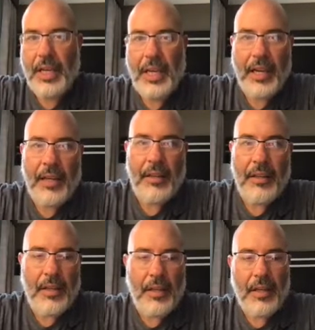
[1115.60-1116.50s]
had,
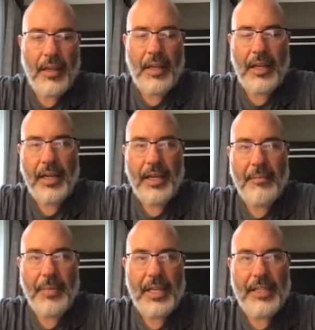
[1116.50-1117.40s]
and then I can
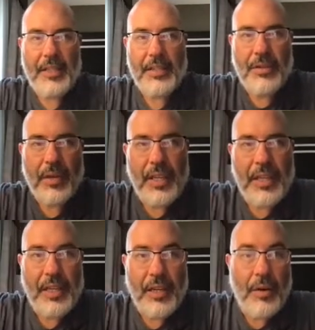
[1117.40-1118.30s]
paste it straight
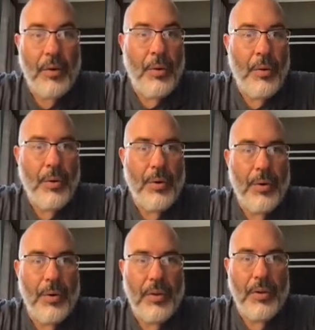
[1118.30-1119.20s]
into here.
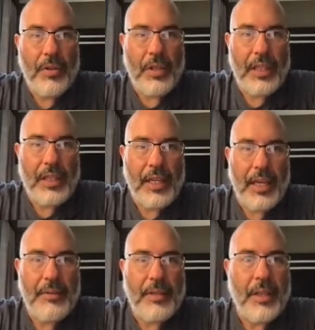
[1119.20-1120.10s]
Ooh, look at
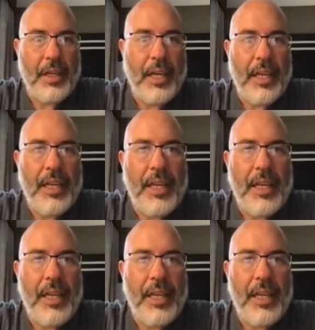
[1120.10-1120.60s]
that. All right.